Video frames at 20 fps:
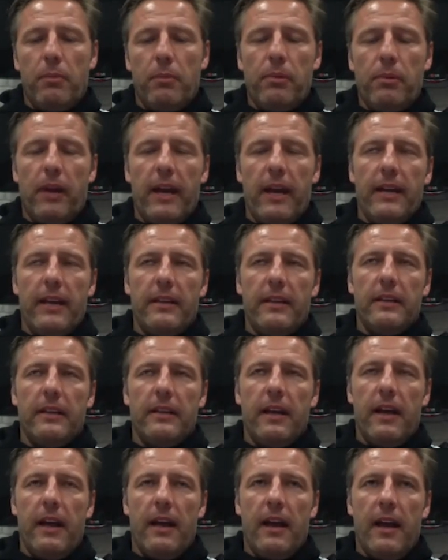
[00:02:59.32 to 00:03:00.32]
playing.
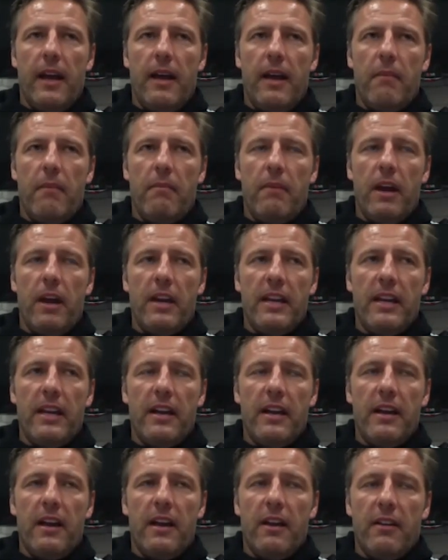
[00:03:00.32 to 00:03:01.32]

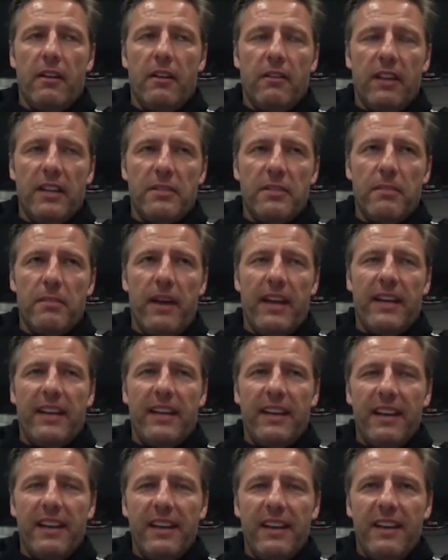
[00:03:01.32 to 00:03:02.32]
And let's make
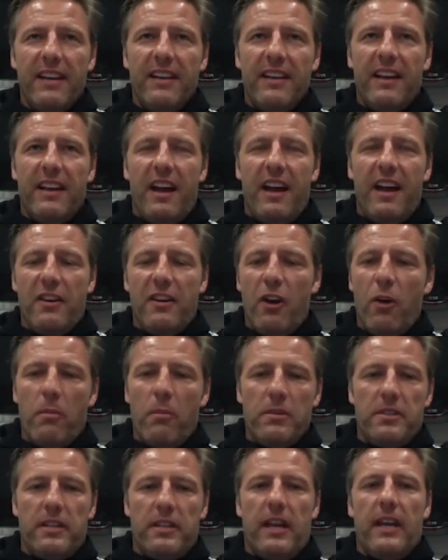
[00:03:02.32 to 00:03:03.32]
no
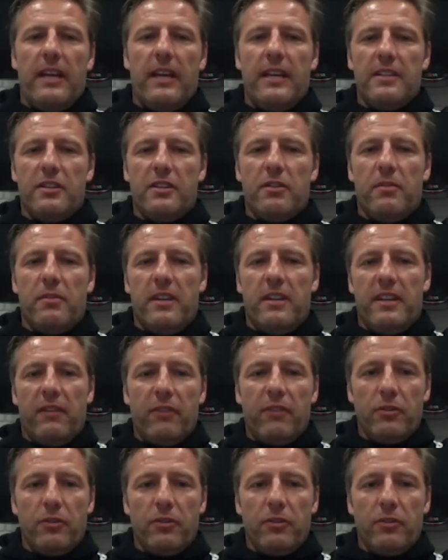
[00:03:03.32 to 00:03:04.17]
mistake, it's going to be a difficult